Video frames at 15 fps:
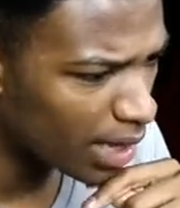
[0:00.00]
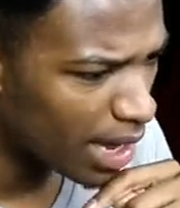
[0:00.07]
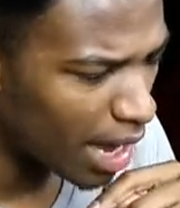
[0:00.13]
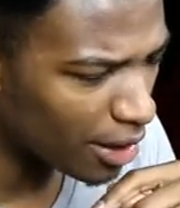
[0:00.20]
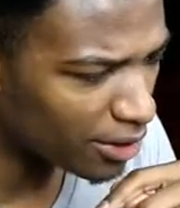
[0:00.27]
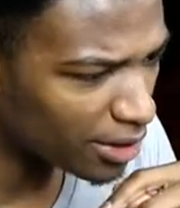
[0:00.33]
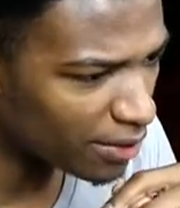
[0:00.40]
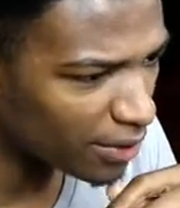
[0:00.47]
I
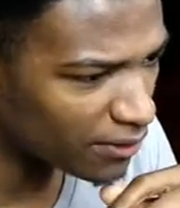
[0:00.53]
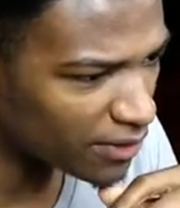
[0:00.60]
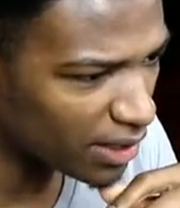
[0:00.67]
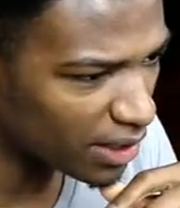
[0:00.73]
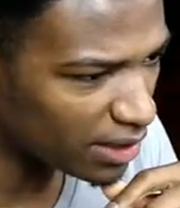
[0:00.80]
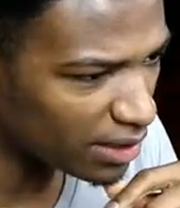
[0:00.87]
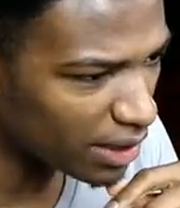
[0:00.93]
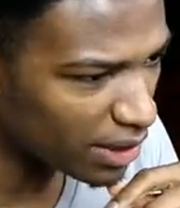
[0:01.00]
don't think we've
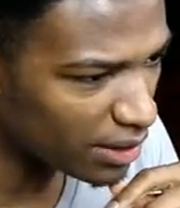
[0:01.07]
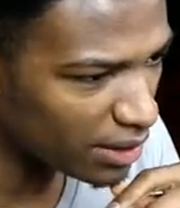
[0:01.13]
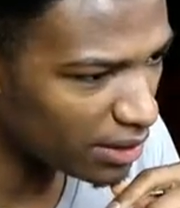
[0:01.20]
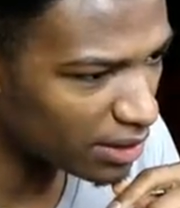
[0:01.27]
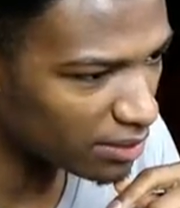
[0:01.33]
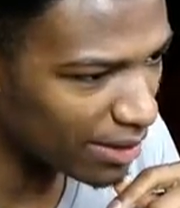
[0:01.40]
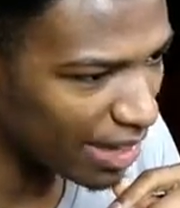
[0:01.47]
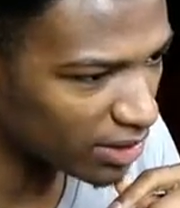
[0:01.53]
seen
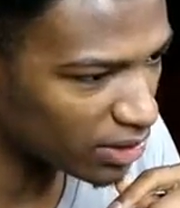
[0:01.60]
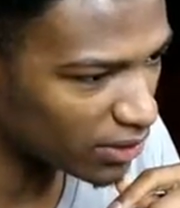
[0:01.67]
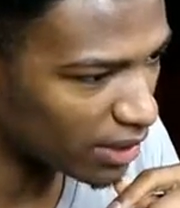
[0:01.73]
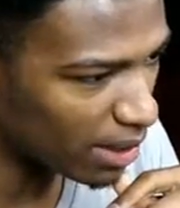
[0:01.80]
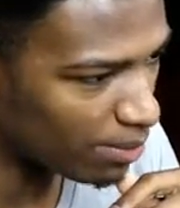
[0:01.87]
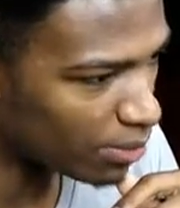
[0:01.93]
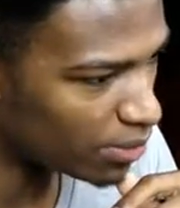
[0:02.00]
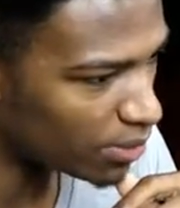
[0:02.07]
these matches
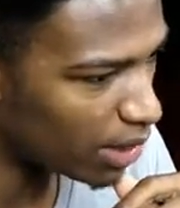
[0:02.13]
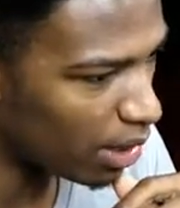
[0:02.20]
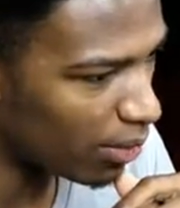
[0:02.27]
yet per se.